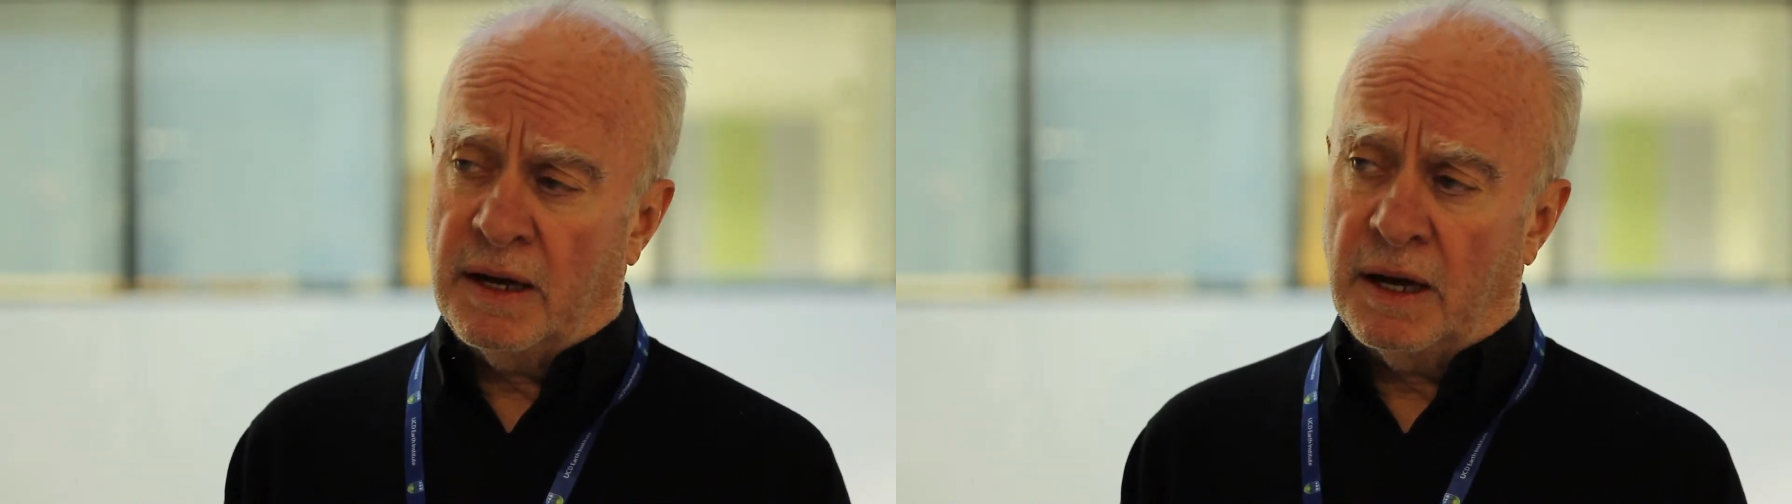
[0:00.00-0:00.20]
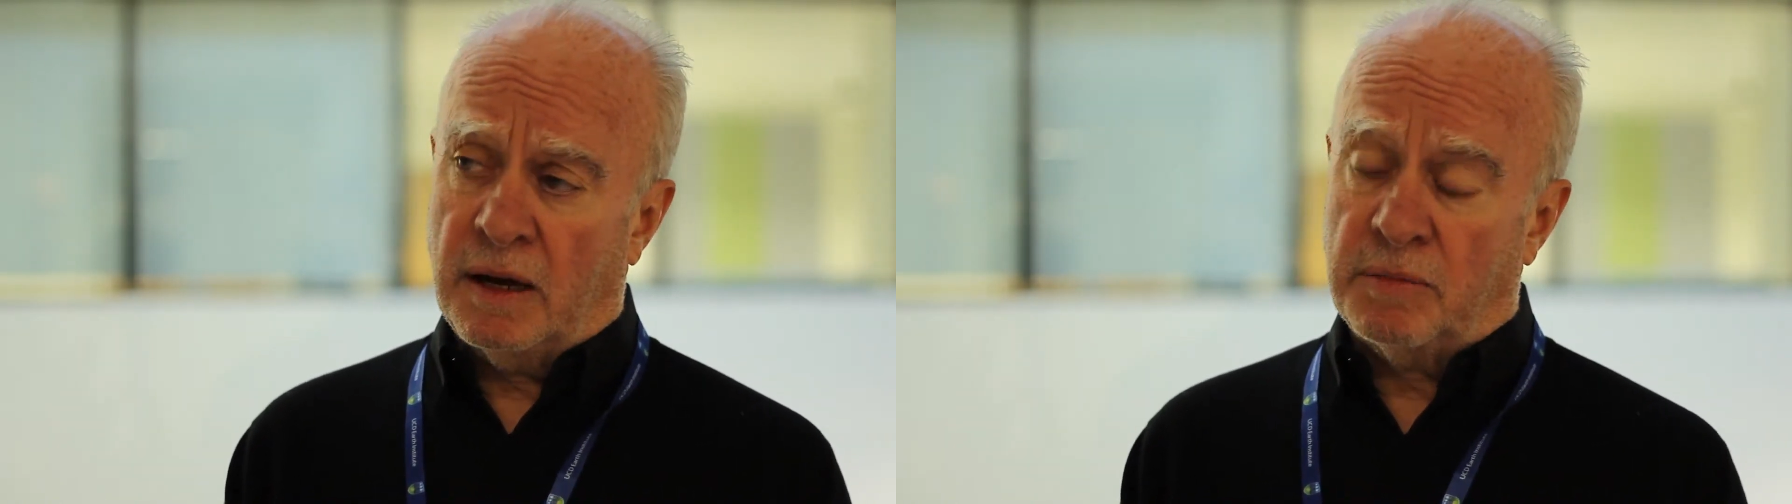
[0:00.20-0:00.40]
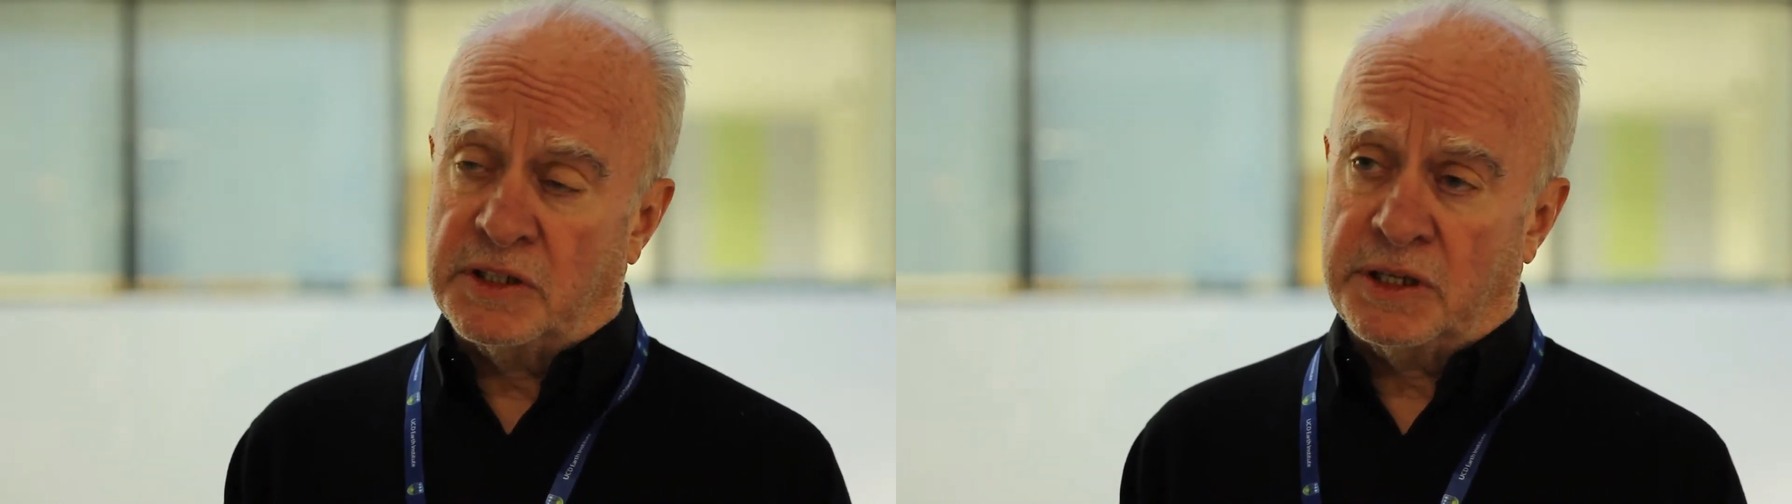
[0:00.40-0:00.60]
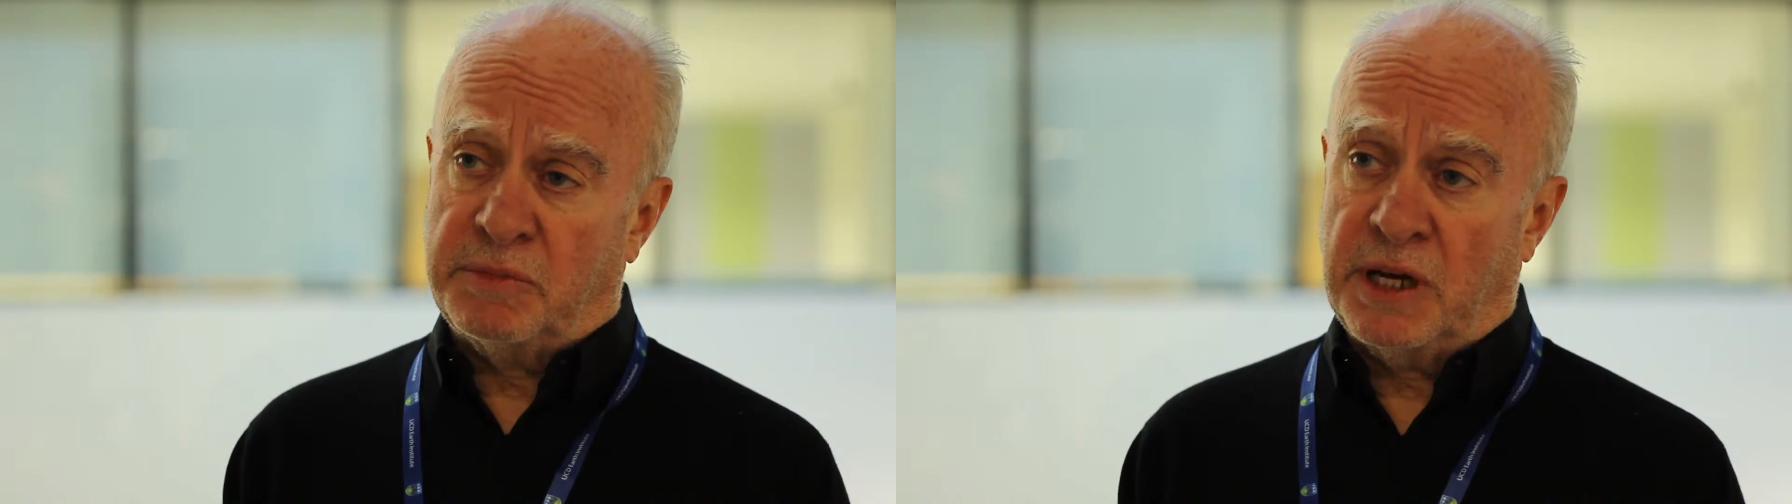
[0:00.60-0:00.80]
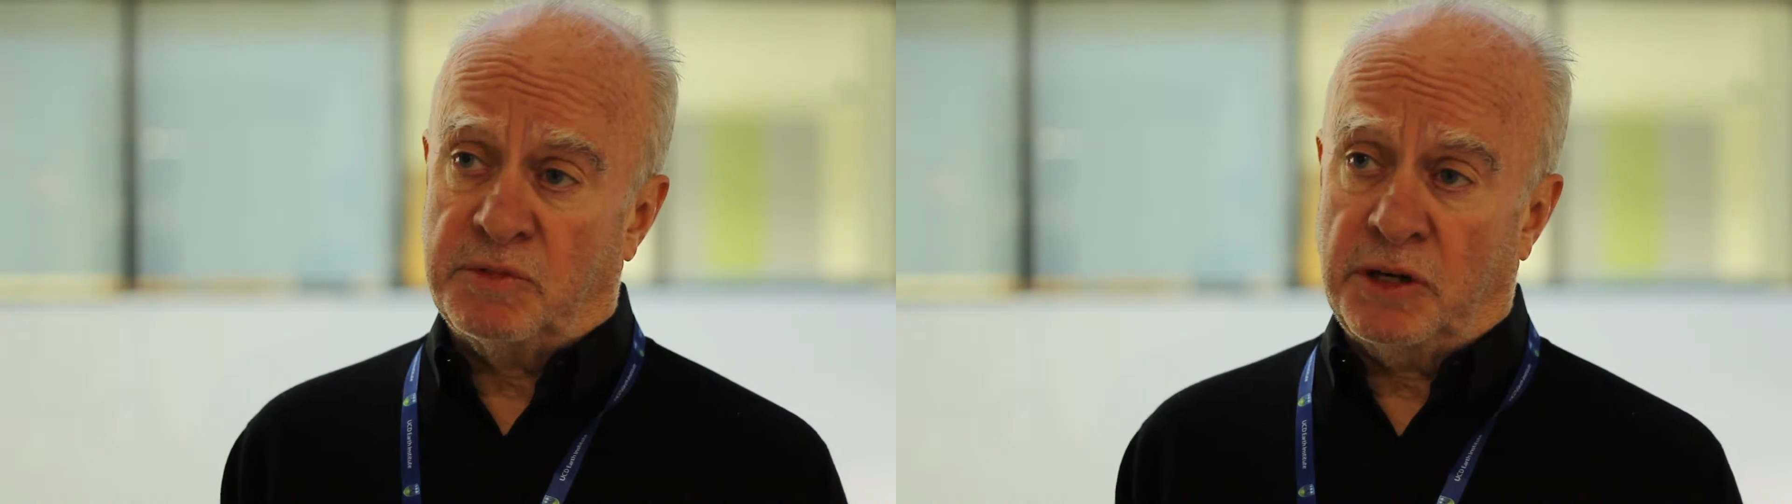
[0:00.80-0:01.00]
And
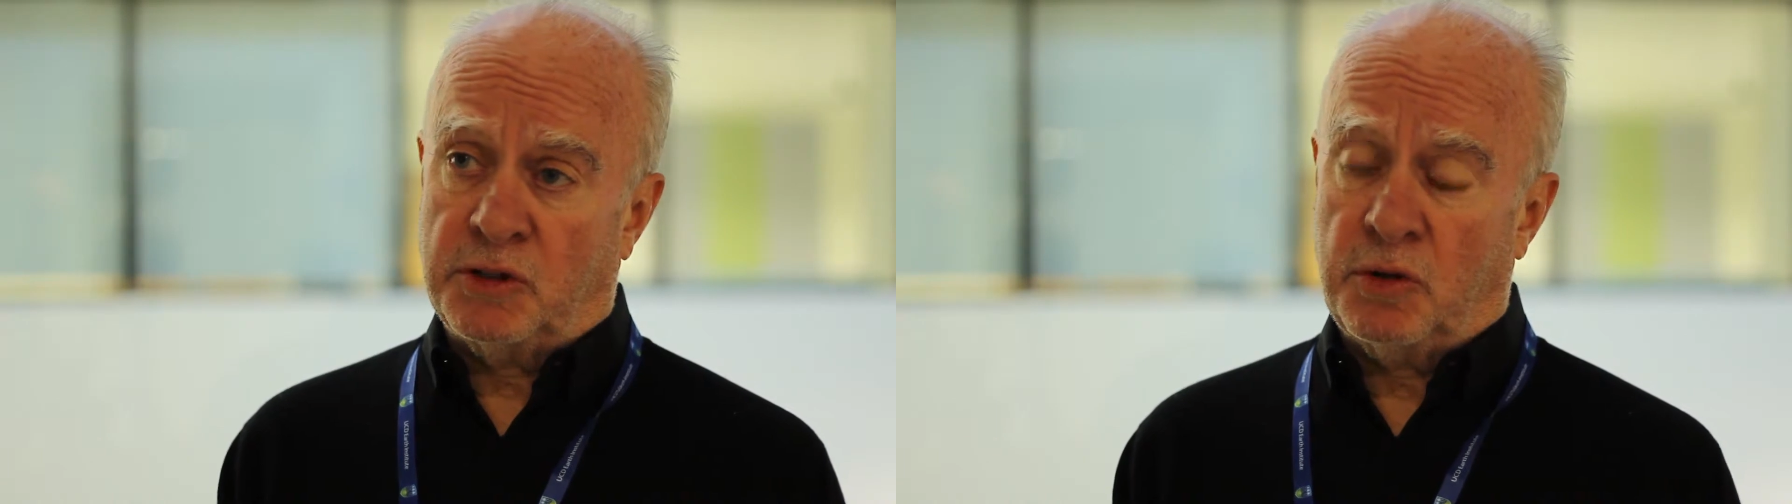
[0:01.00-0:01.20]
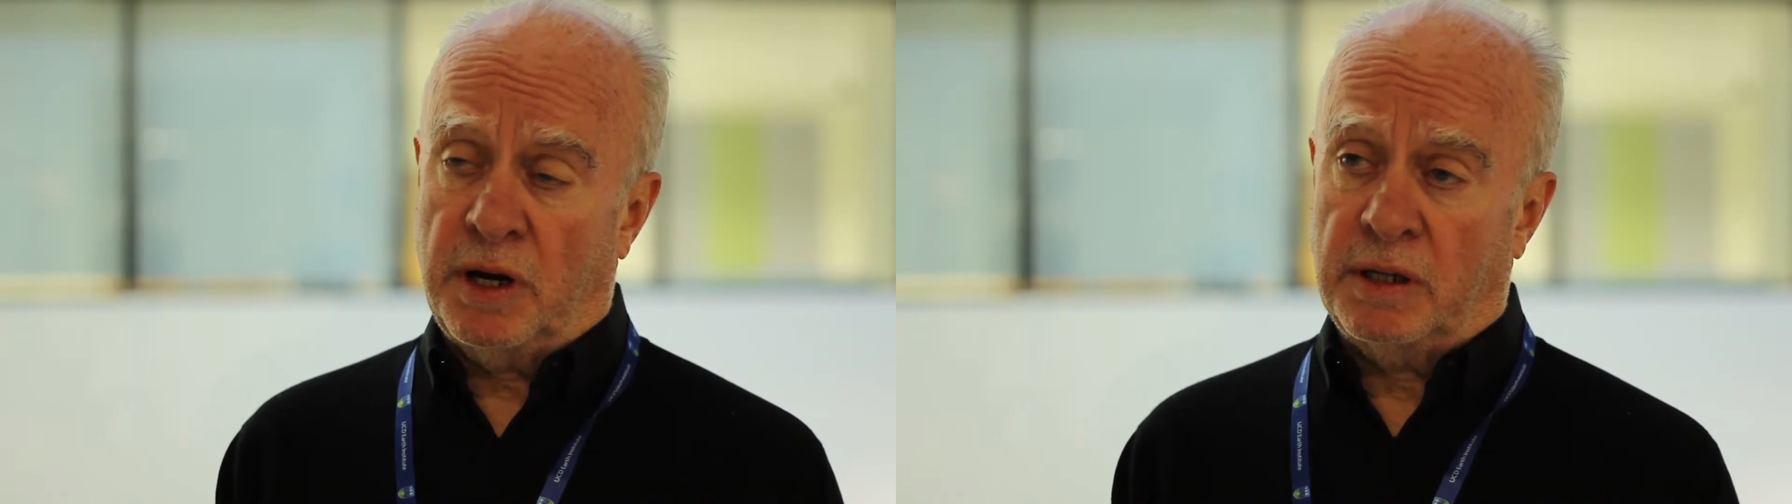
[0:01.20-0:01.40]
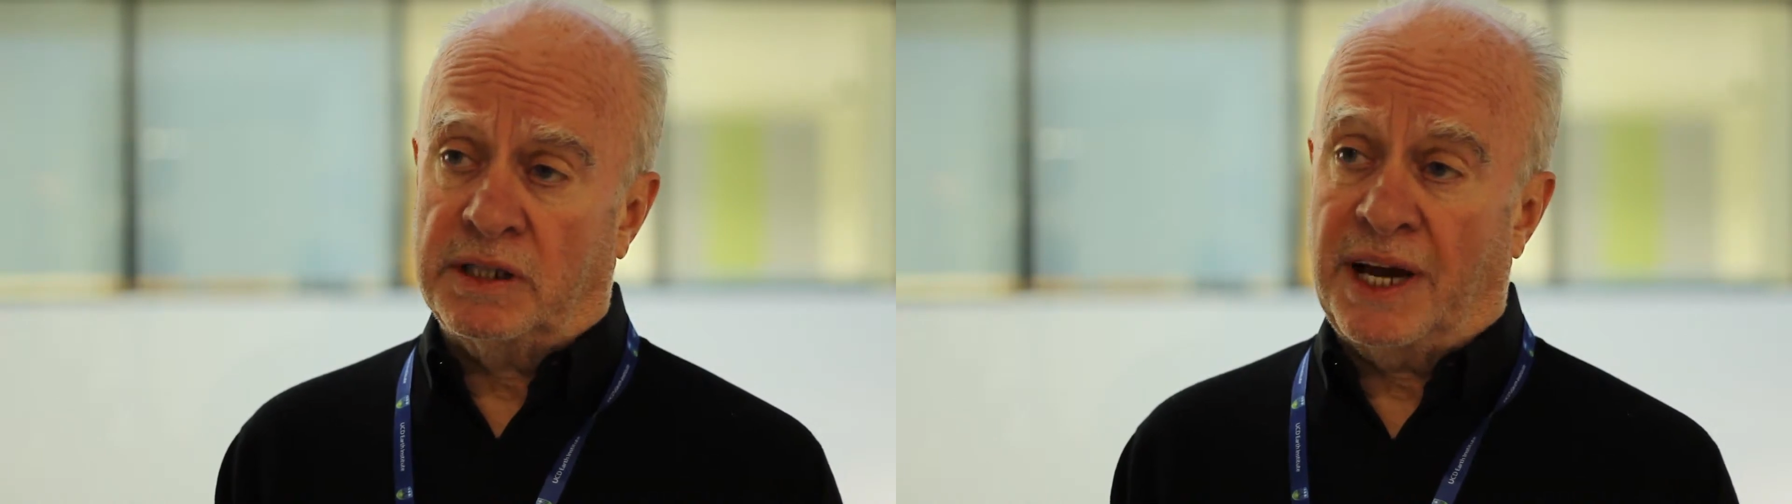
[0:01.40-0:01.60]
sometimes I'll try and